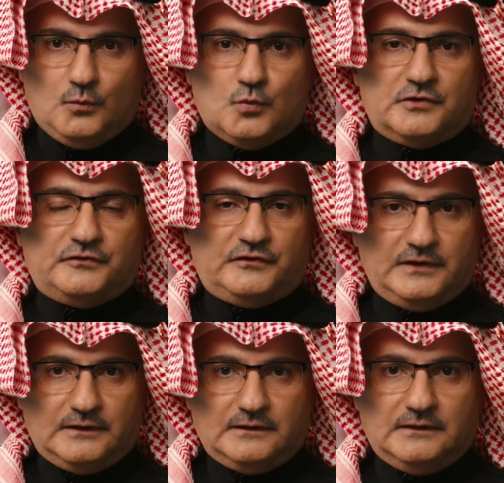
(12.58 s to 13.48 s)
were
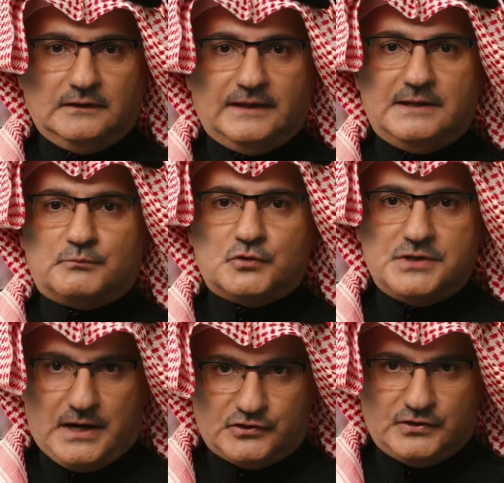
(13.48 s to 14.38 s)
still in
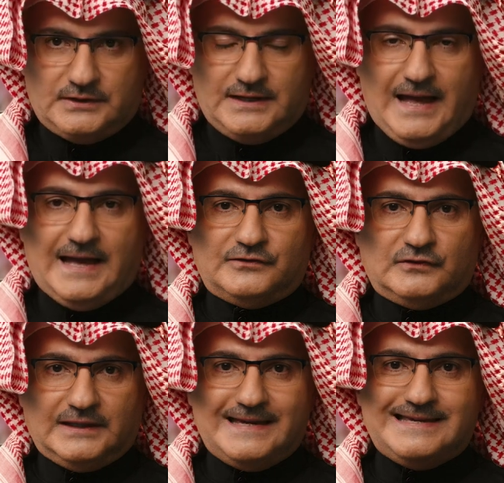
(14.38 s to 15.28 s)
production
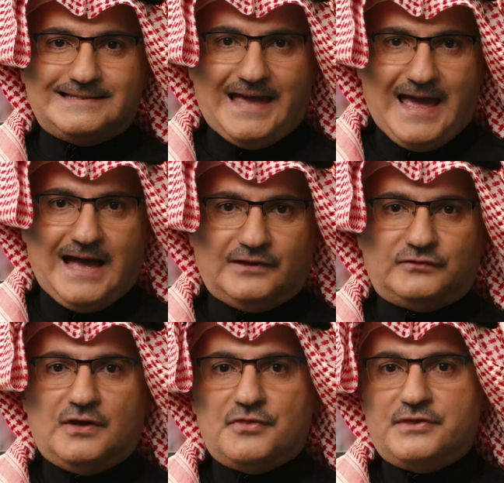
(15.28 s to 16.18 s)
as late
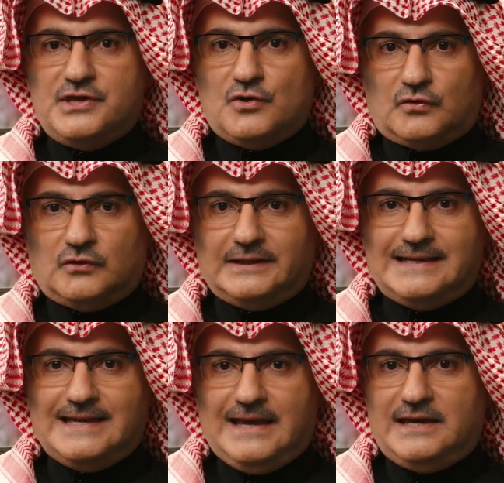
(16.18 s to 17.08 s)
as the
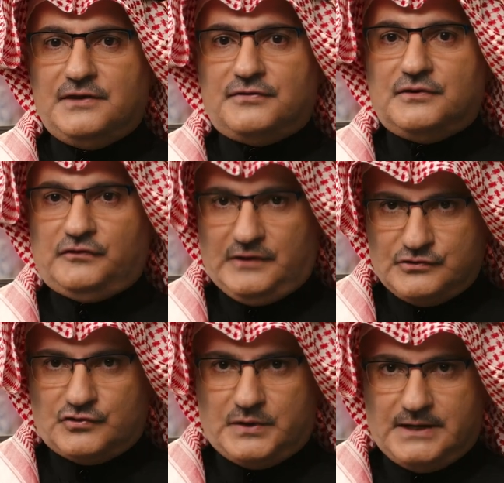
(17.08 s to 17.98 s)
early 8th
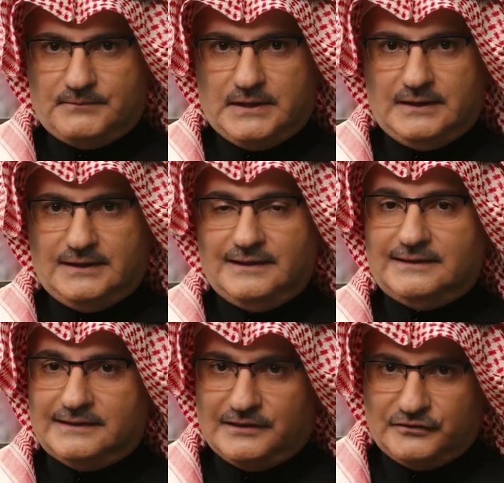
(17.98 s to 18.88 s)
century.
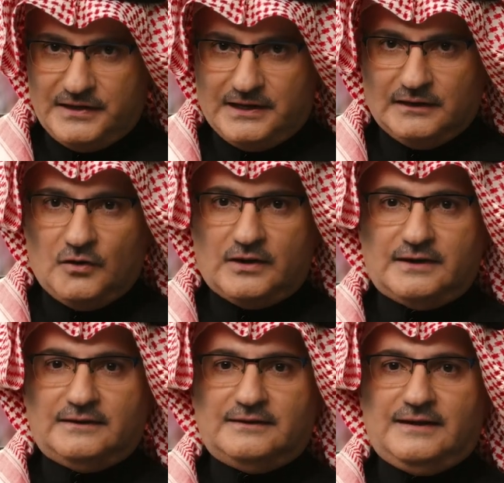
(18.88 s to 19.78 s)
Let's take a look
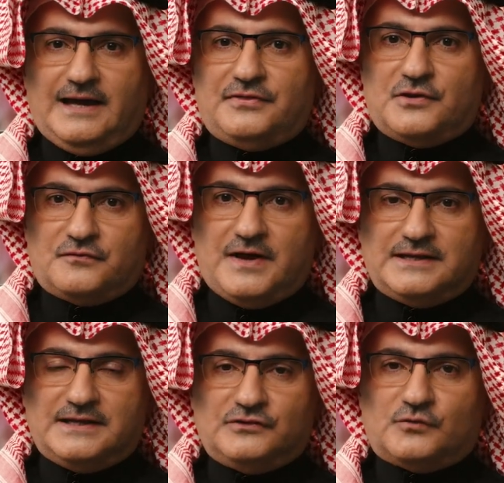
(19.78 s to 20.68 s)
at their
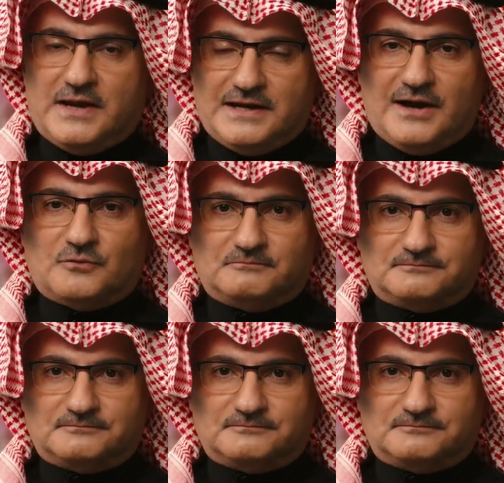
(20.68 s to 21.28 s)
findings right now.